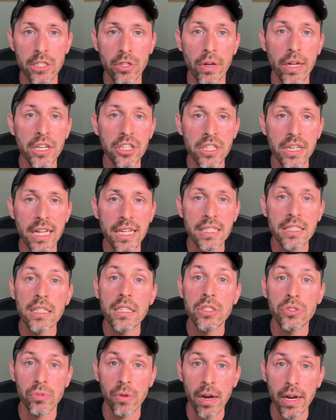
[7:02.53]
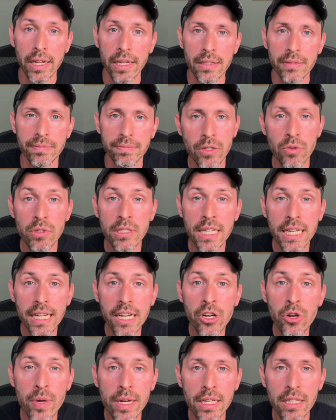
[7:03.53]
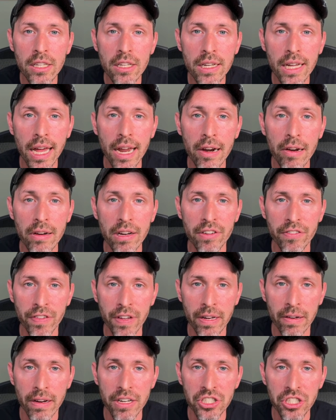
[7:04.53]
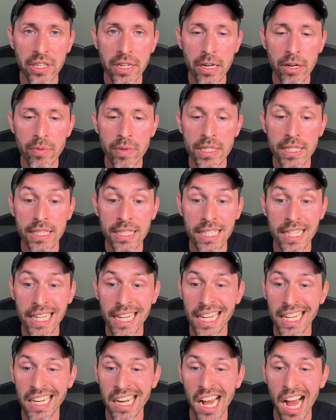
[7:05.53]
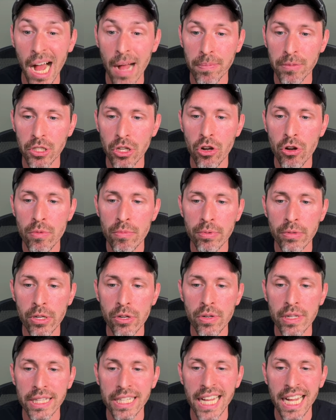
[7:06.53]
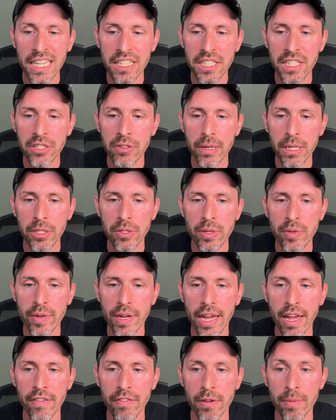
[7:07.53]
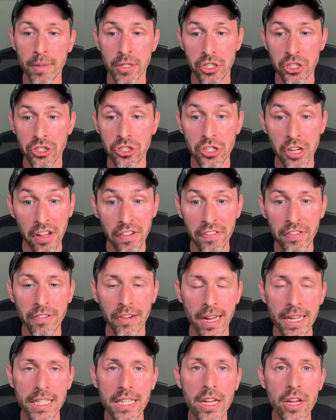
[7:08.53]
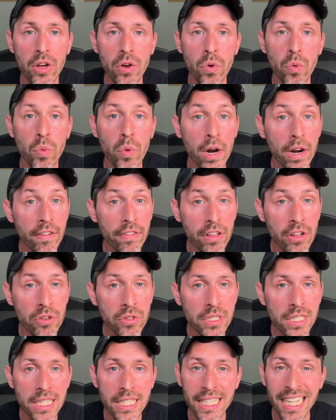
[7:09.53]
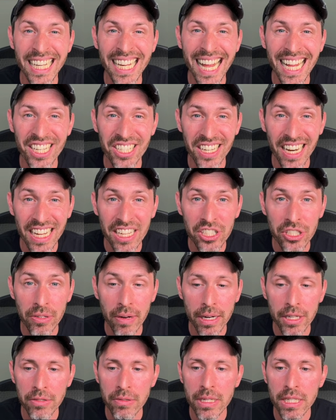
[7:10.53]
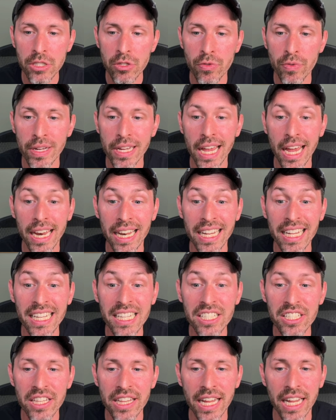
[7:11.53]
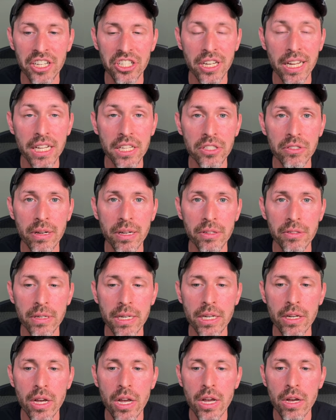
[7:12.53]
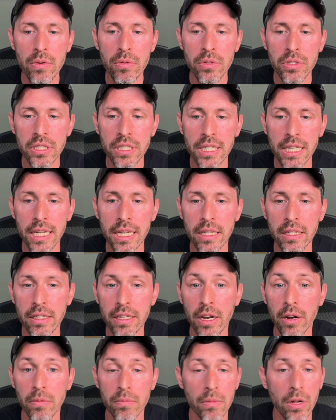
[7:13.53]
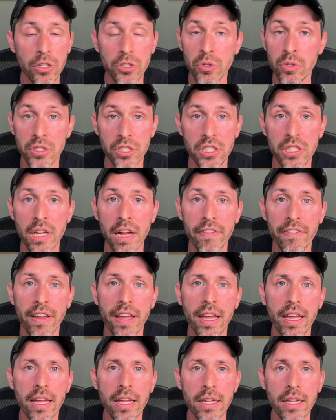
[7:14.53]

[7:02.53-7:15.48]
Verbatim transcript: So Nginx is running. We'll take a quick look at our configuration here. We see in opt homebrew in the etc directory, we have a bunch of stuff, right? One of those is an Nginx directory. So if we head into the Nginx directory, we'll see, you know, all sorts of stuff.